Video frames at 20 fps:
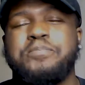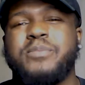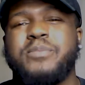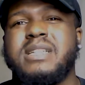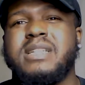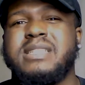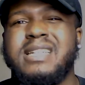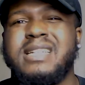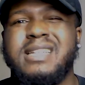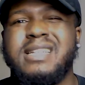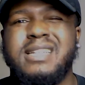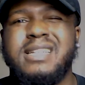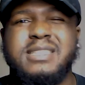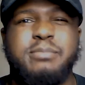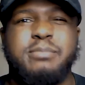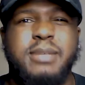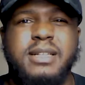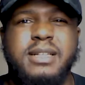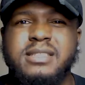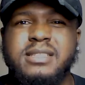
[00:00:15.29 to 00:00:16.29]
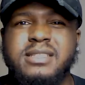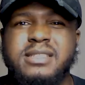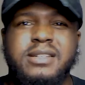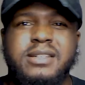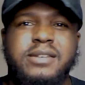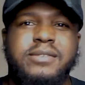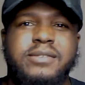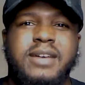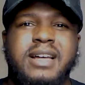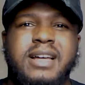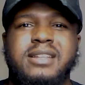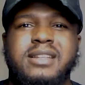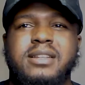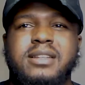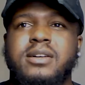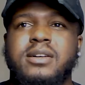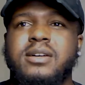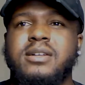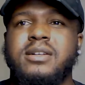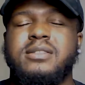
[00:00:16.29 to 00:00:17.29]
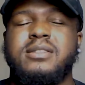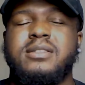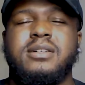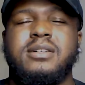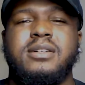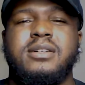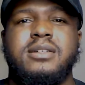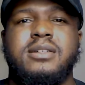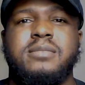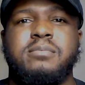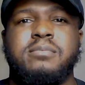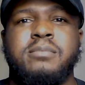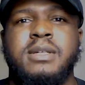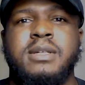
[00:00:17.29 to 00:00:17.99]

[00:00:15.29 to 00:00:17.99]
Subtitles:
It's inexpensive, and the